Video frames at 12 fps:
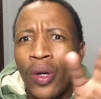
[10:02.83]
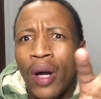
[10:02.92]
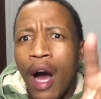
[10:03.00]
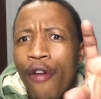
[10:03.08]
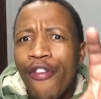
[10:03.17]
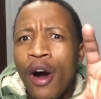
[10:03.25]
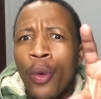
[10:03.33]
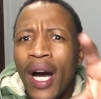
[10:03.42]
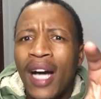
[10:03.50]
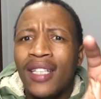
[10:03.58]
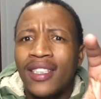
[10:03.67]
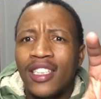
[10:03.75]
how far we are
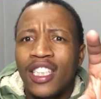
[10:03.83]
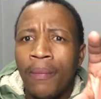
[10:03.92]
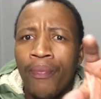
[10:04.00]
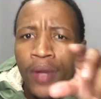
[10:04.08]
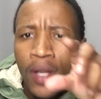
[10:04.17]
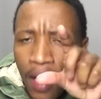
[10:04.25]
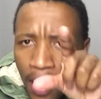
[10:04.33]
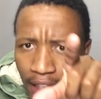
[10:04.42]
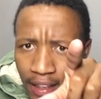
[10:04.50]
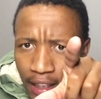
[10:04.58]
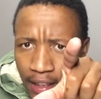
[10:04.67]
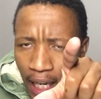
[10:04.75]
as a team, let's
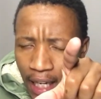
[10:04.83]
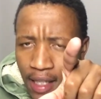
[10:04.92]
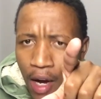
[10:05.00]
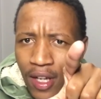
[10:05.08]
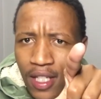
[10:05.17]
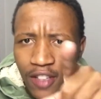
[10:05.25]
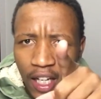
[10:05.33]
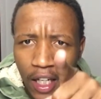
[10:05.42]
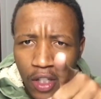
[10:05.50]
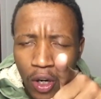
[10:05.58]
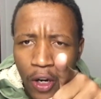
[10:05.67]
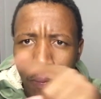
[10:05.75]
test ourselves against
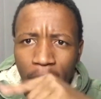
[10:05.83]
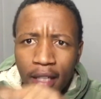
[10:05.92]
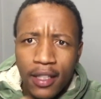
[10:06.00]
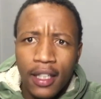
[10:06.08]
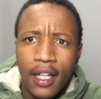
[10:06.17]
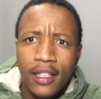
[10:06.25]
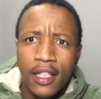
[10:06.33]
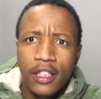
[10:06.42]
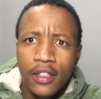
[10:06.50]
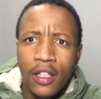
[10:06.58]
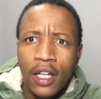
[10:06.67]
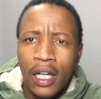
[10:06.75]
Orlando Pirates and Kaizer
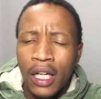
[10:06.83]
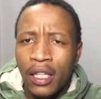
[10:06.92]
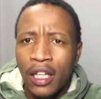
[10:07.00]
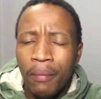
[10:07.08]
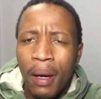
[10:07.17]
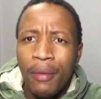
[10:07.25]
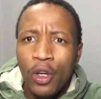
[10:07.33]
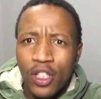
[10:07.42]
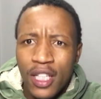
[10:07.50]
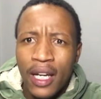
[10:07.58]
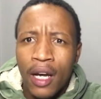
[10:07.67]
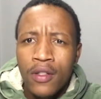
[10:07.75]
Chiefs in Mamelodi
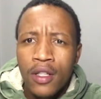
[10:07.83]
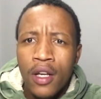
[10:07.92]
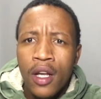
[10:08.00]
Sundowns.